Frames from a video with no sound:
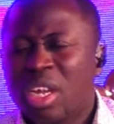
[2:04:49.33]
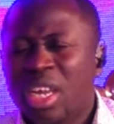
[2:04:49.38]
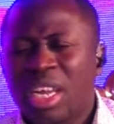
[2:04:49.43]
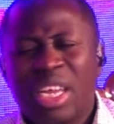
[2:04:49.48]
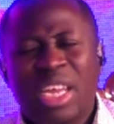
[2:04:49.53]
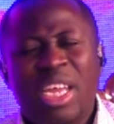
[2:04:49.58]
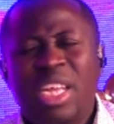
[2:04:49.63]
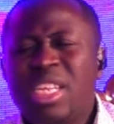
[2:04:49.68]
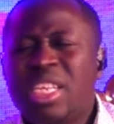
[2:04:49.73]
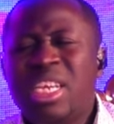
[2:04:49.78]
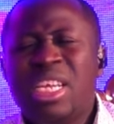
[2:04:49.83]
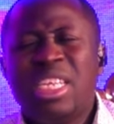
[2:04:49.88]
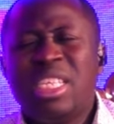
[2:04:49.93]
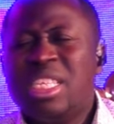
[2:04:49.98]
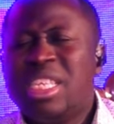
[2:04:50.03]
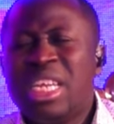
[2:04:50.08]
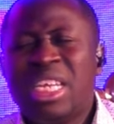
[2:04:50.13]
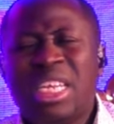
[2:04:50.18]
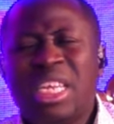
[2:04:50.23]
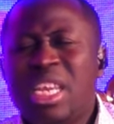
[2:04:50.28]

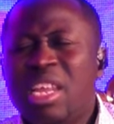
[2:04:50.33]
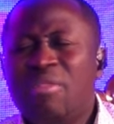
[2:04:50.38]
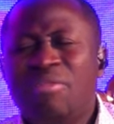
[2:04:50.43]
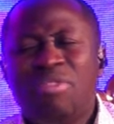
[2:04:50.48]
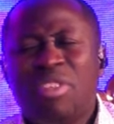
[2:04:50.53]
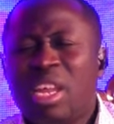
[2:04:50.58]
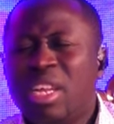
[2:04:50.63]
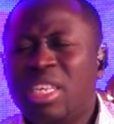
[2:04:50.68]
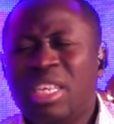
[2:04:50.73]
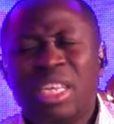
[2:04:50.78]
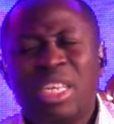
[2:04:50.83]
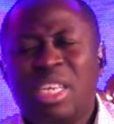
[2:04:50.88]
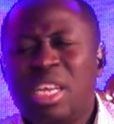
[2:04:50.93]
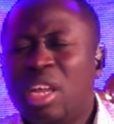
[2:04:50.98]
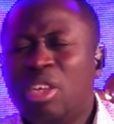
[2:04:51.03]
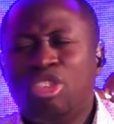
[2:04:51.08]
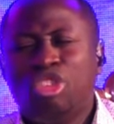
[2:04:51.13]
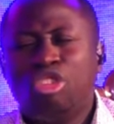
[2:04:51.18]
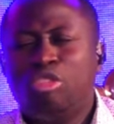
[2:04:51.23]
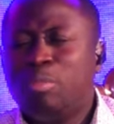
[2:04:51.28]
Anything left in
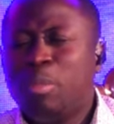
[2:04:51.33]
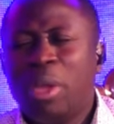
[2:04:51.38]
the